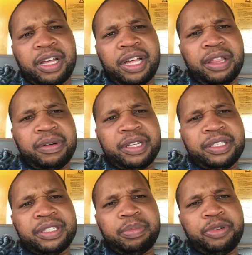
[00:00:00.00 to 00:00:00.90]

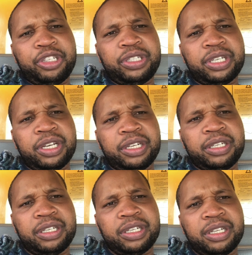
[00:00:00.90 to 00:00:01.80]
Otherwise, appreciate
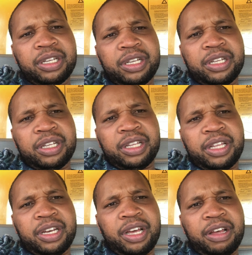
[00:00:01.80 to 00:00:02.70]

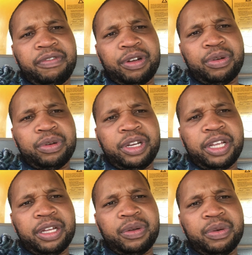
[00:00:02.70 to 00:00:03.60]
and have a good
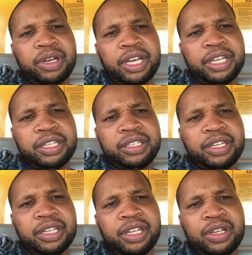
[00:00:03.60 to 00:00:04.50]
day, good
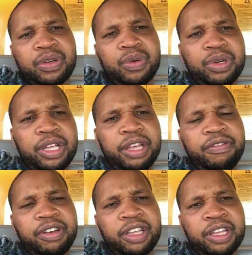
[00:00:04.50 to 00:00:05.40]
night, good
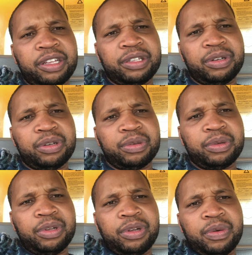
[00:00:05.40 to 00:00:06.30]
evening. You know,
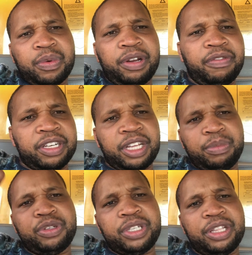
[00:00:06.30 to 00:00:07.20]
whenever
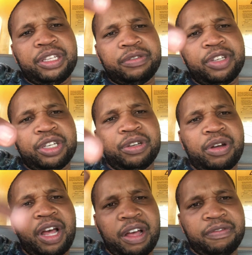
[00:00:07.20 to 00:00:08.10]
time you see this
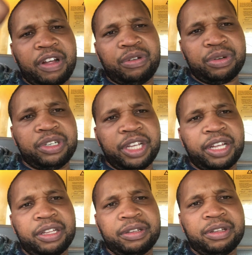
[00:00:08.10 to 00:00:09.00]
video, have a good
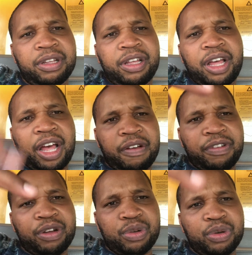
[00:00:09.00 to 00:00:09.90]
day.
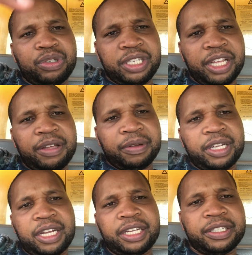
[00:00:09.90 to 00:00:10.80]
Have a good day,
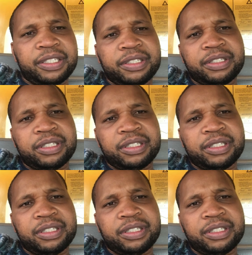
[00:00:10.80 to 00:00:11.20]
guys.